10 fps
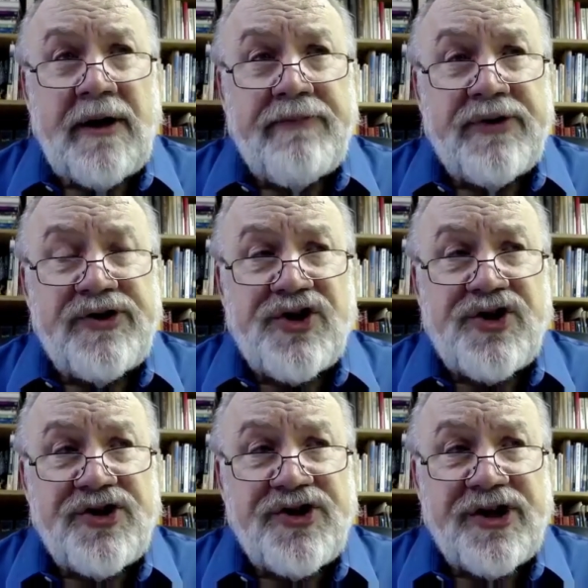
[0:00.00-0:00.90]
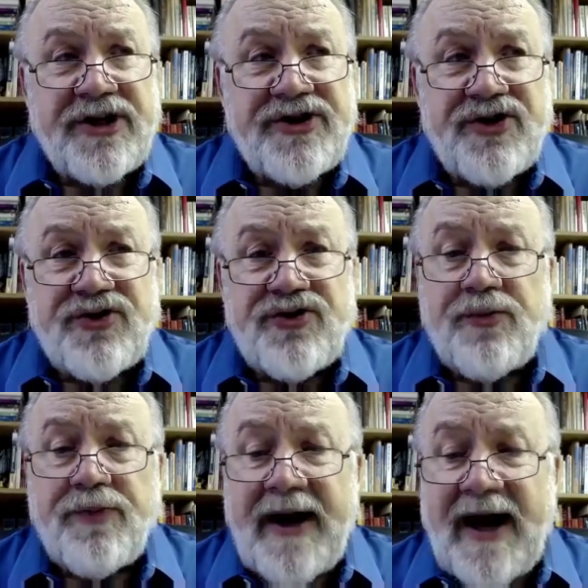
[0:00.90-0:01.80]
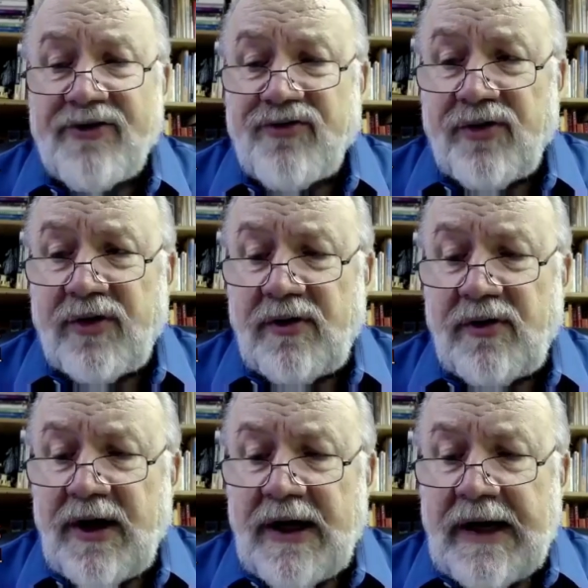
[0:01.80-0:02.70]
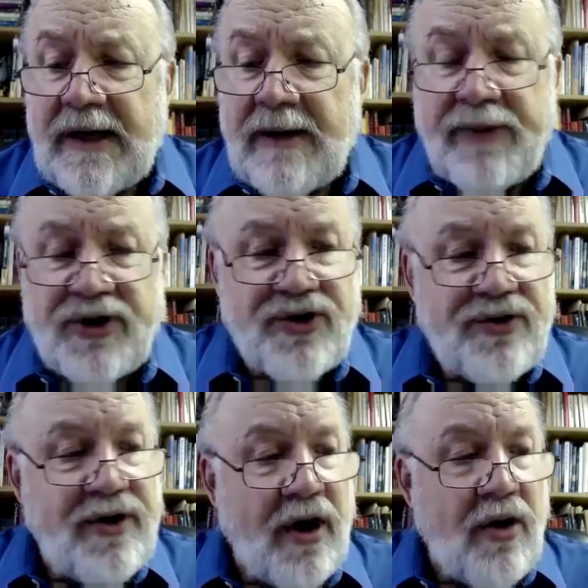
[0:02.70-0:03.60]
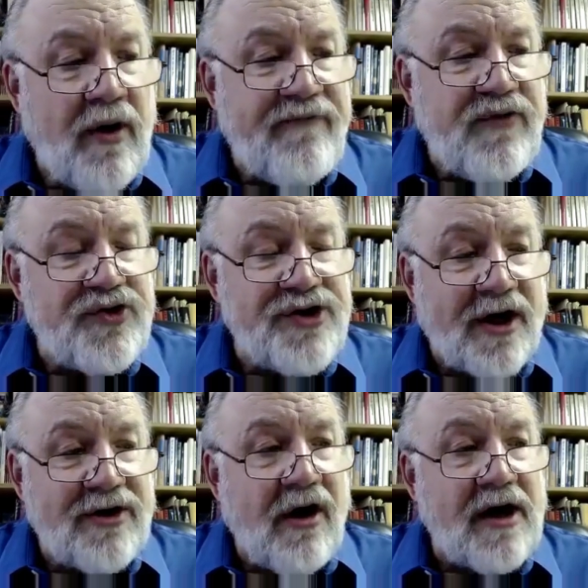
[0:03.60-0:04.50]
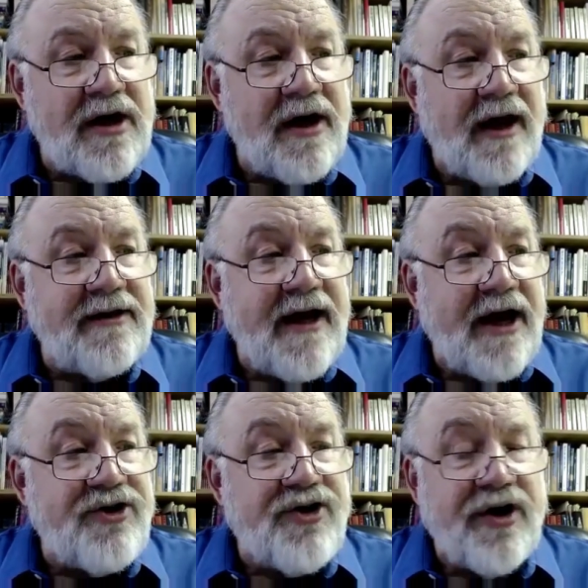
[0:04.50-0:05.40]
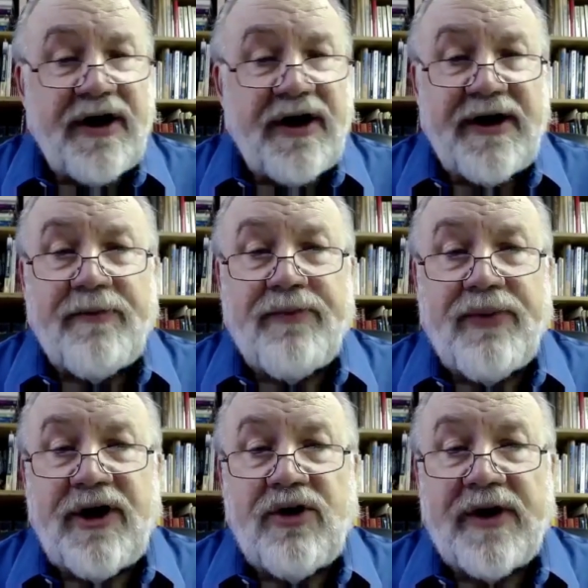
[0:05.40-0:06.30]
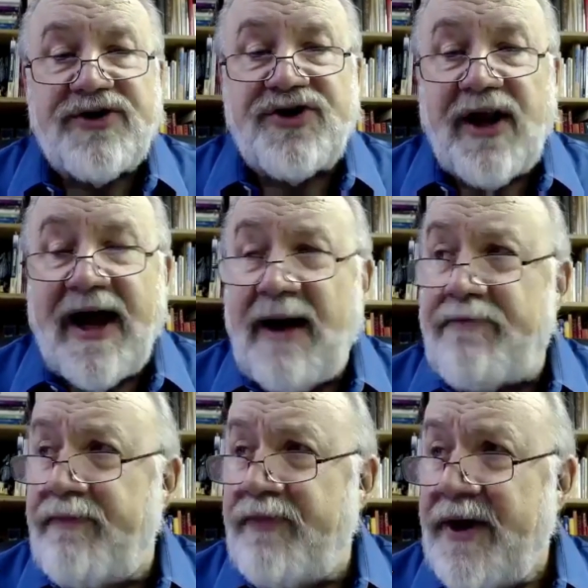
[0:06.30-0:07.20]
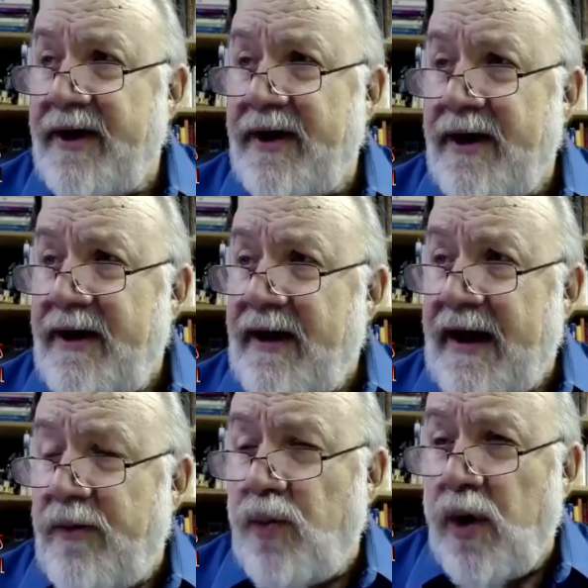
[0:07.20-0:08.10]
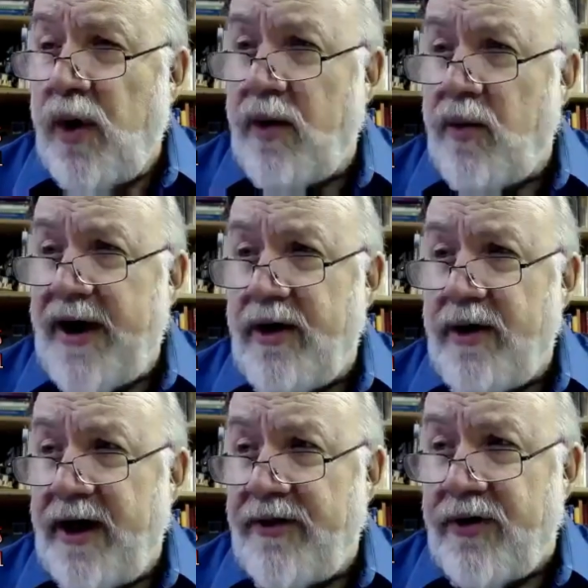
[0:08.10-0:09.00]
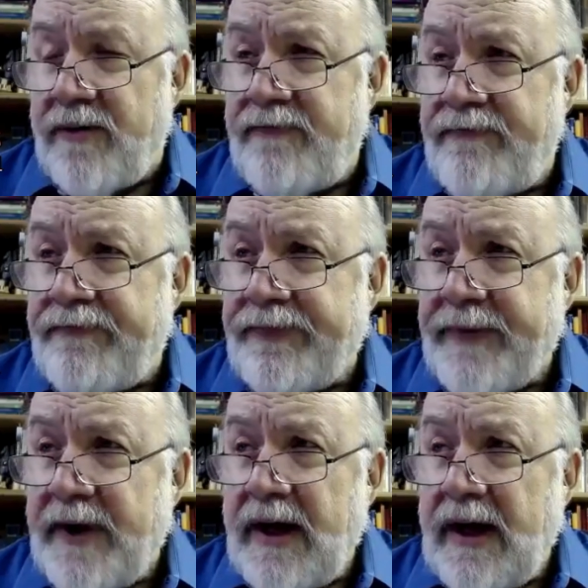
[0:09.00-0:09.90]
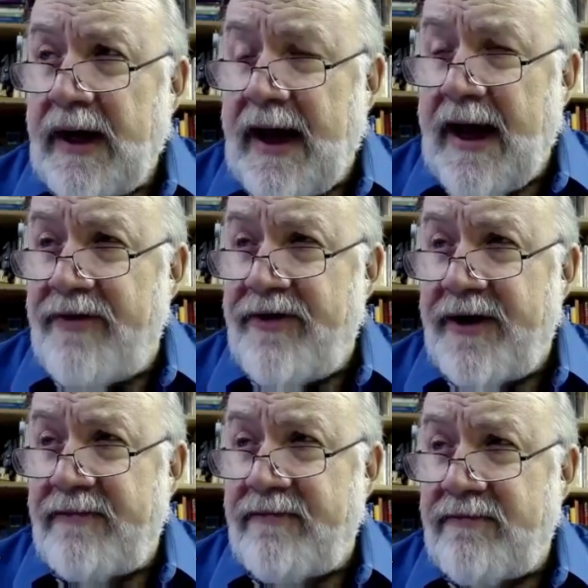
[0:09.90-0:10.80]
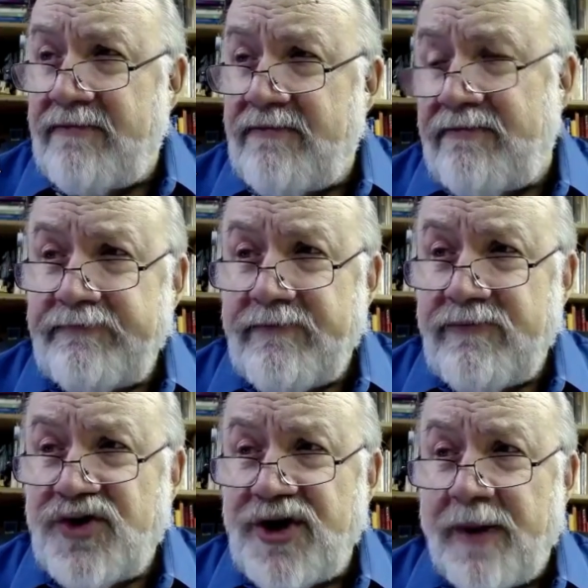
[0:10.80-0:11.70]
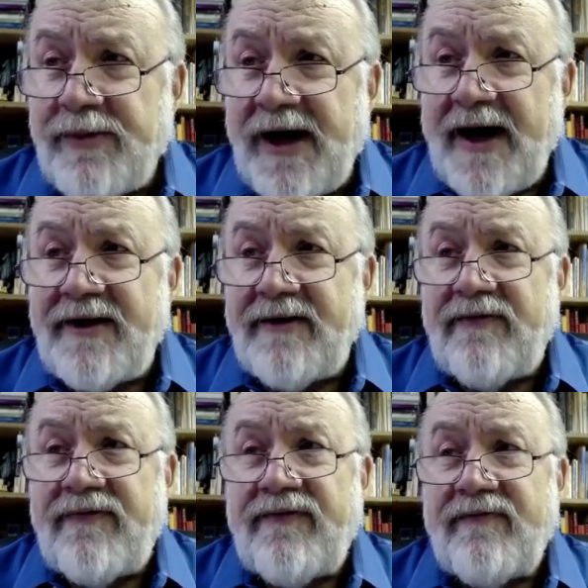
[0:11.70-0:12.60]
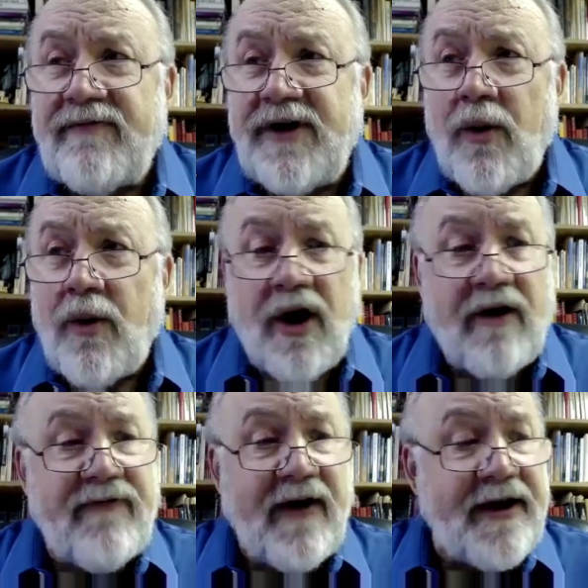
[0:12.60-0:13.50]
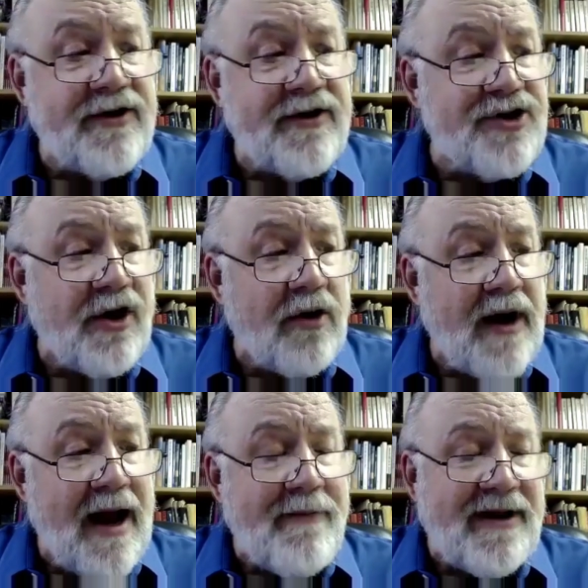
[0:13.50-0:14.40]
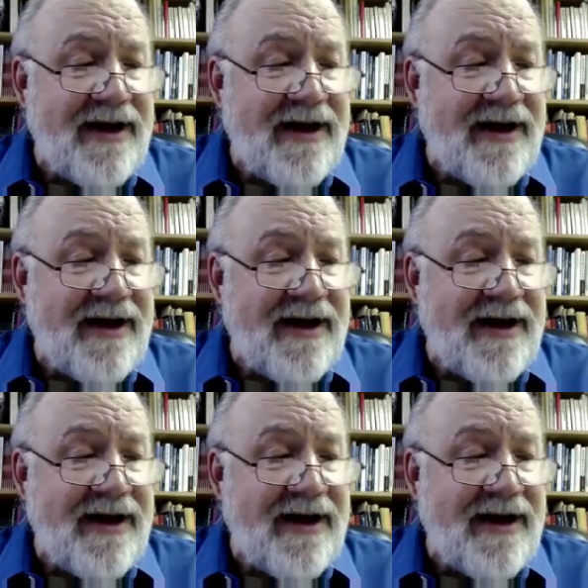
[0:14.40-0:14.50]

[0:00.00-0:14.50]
positions against the supernatural. But you know, if you start talking like that, you're going to get a pretty quick slap in one way or another, and then some kind of going off on it. So, I mean,